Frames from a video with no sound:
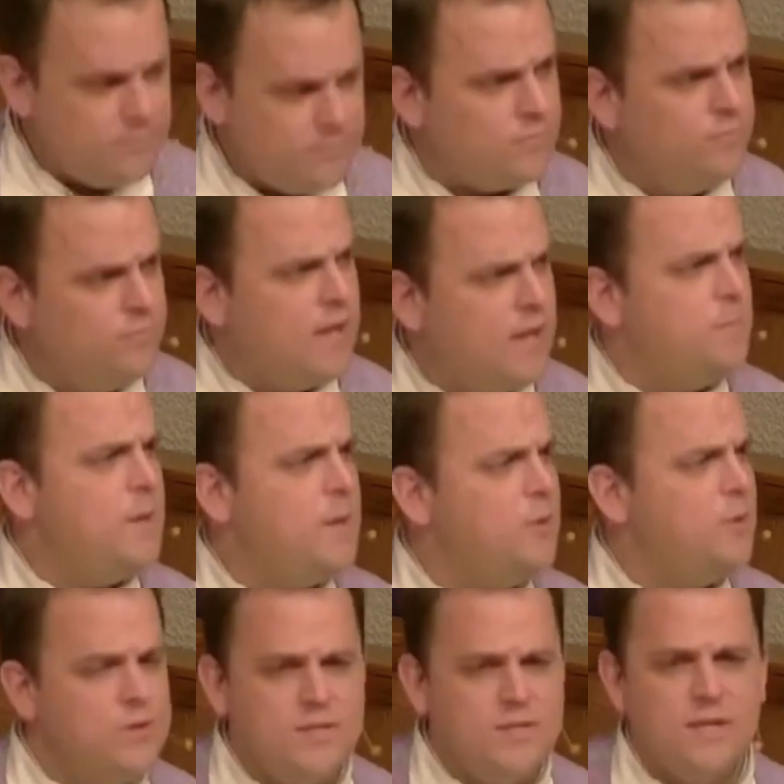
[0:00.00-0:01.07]
by the
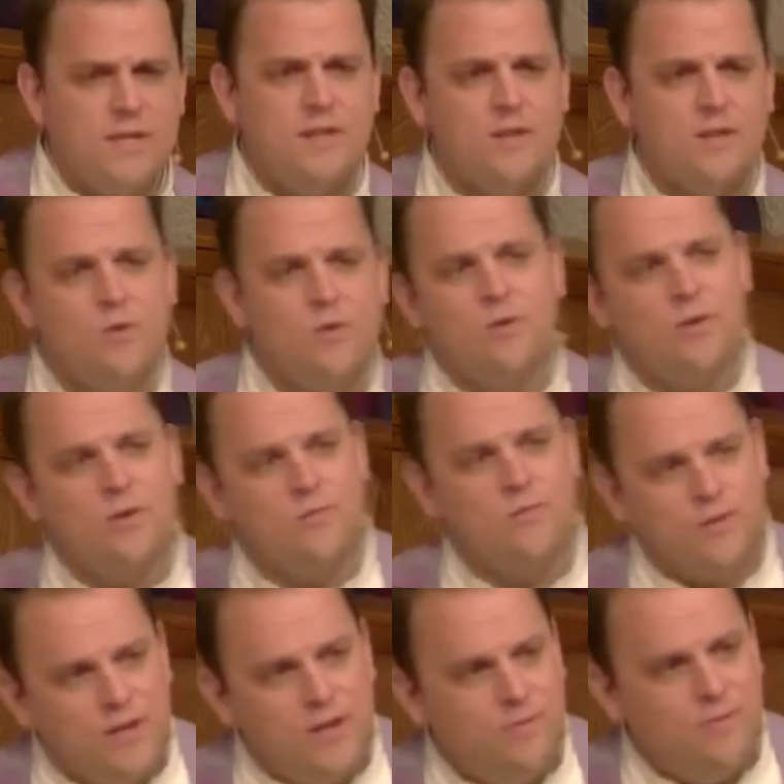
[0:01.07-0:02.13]
people who sit at the corner of
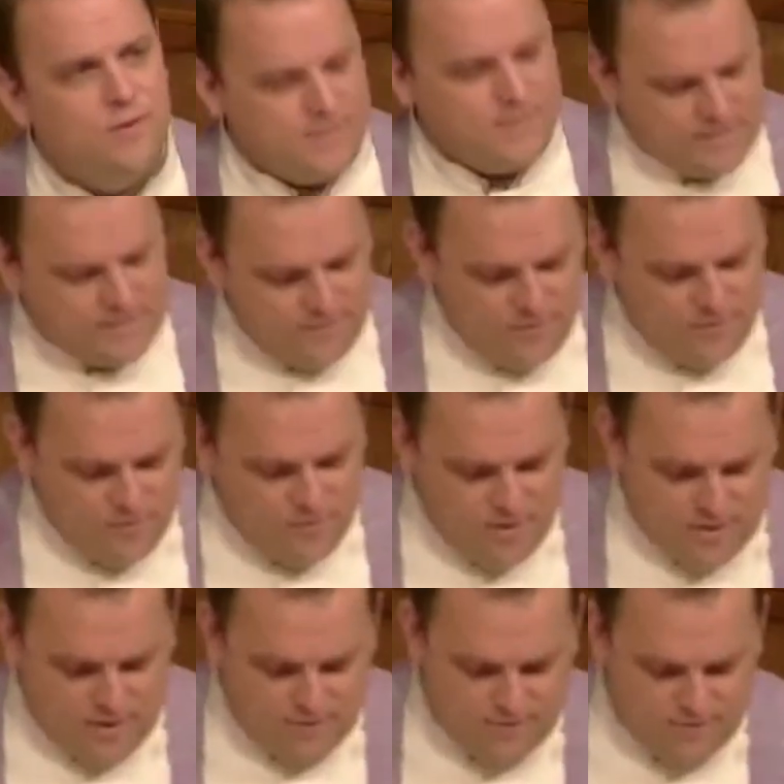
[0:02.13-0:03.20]
Cleaver and
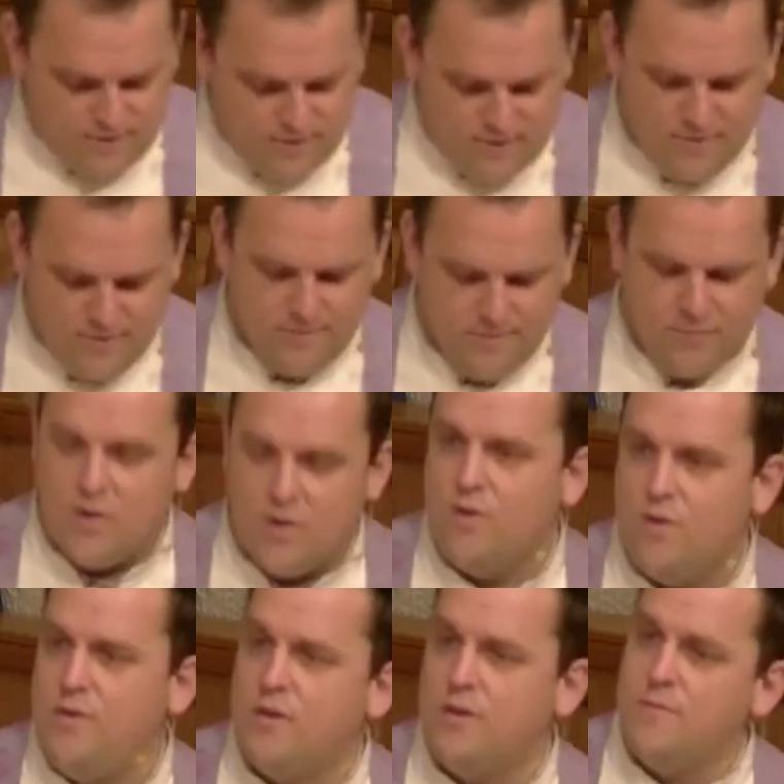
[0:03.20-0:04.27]
71. Or
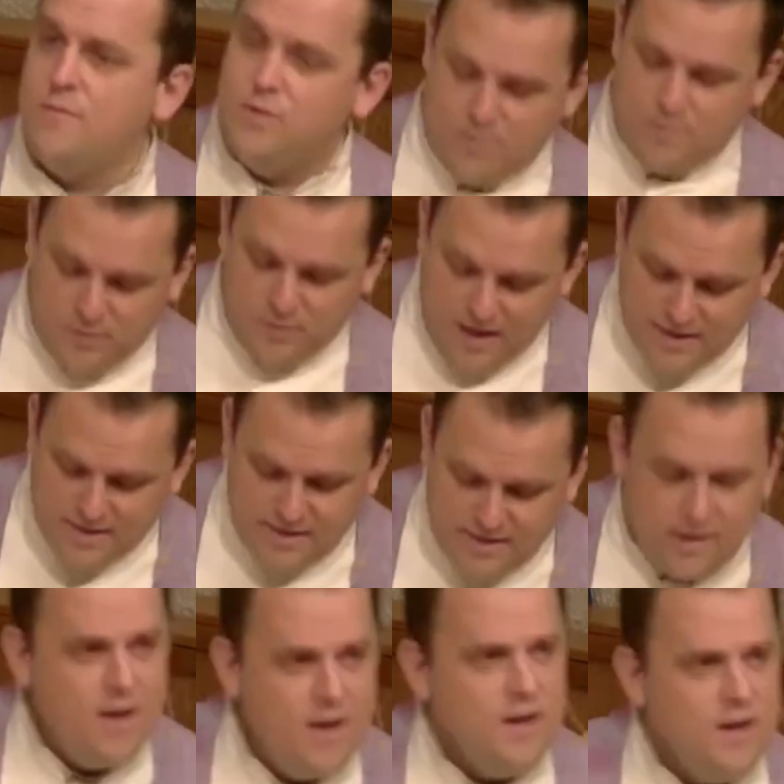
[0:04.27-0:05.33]
if you come through the plaza,
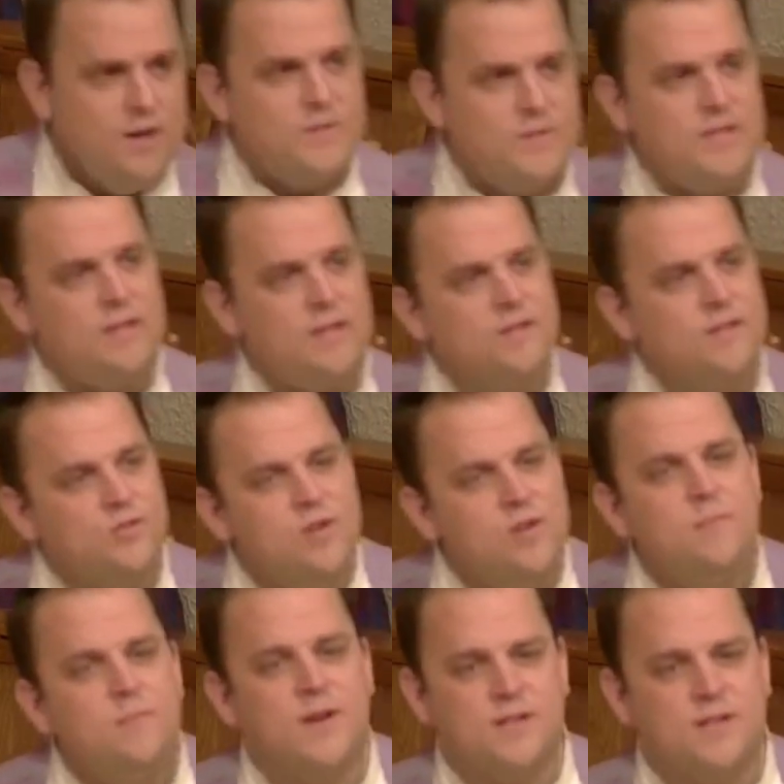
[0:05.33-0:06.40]
you've seen the
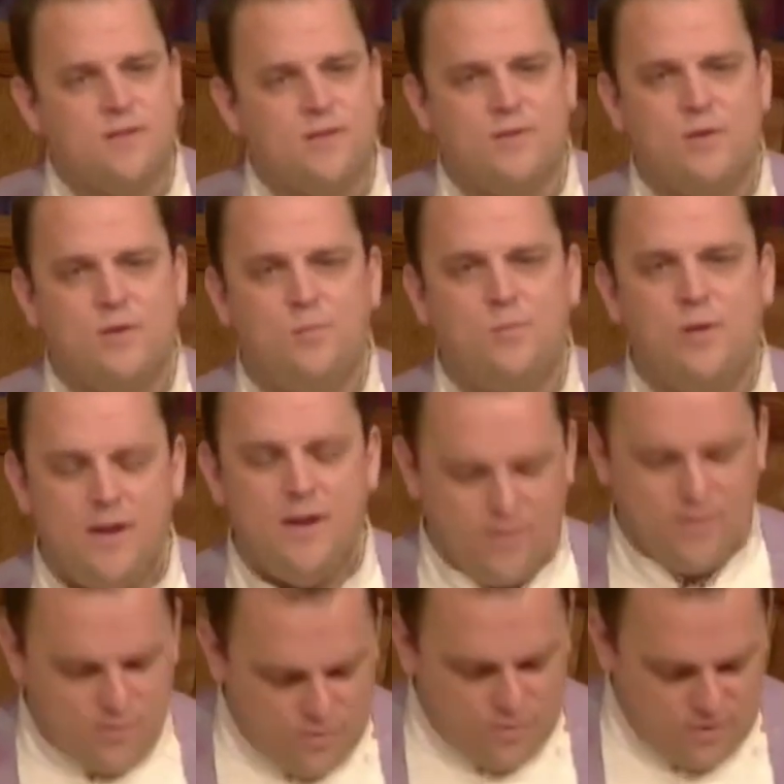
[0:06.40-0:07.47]
street buskers who play on the
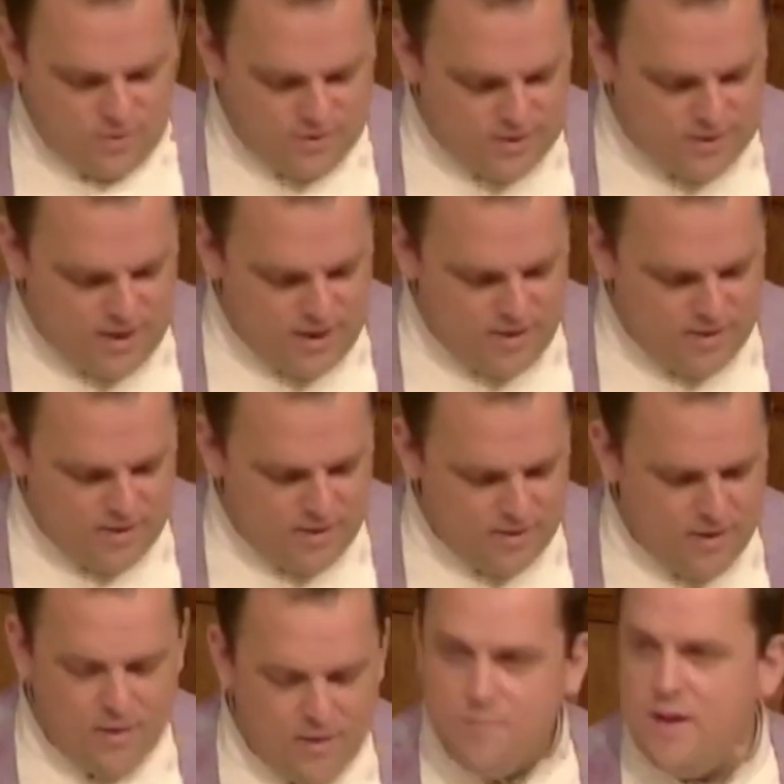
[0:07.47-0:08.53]
corners there and
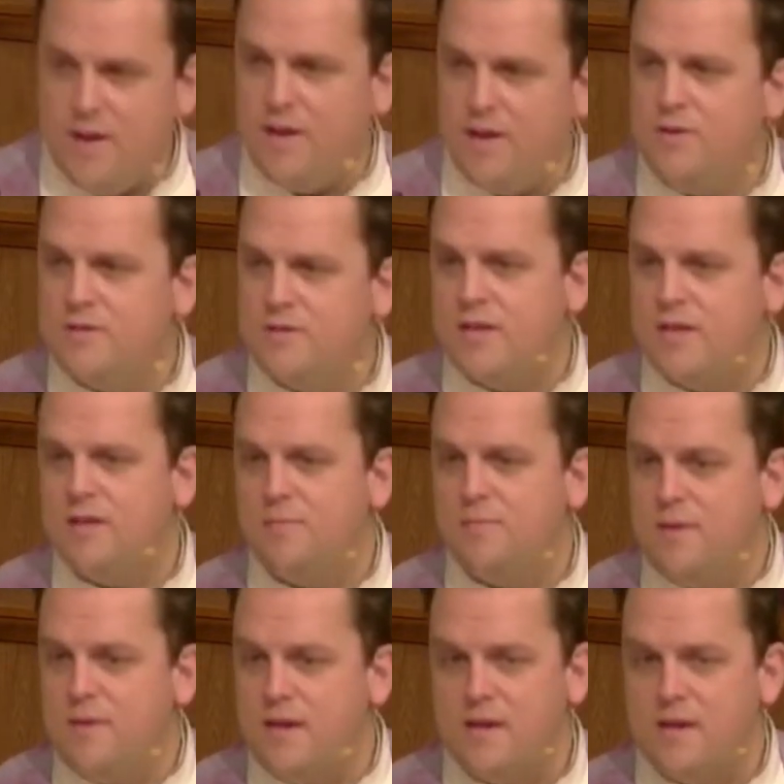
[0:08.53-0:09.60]
the men who sit in the
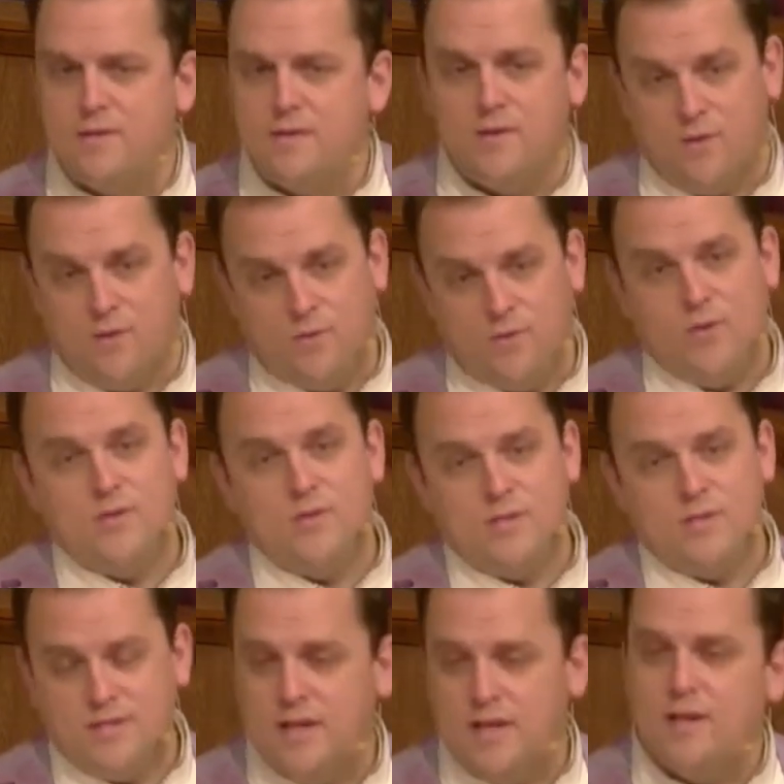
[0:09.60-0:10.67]
medians or who used to
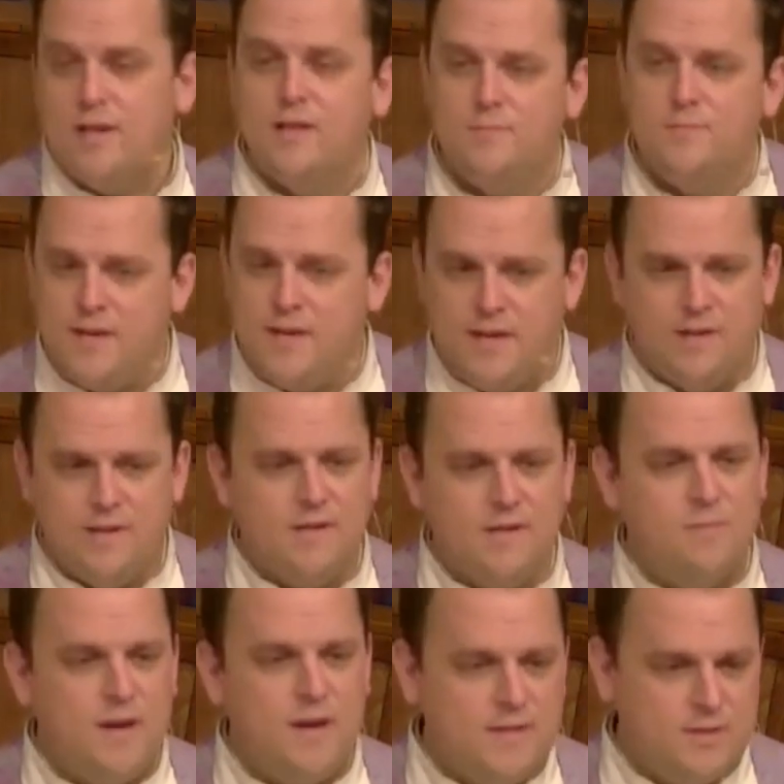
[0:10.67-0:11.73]
sit in the medians on
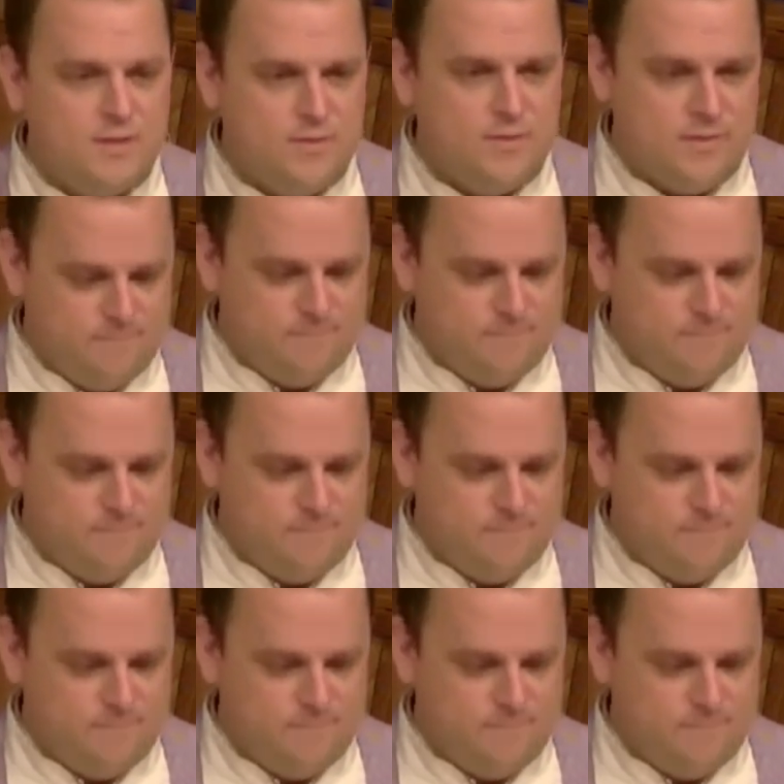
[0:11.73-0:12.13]
Main Street.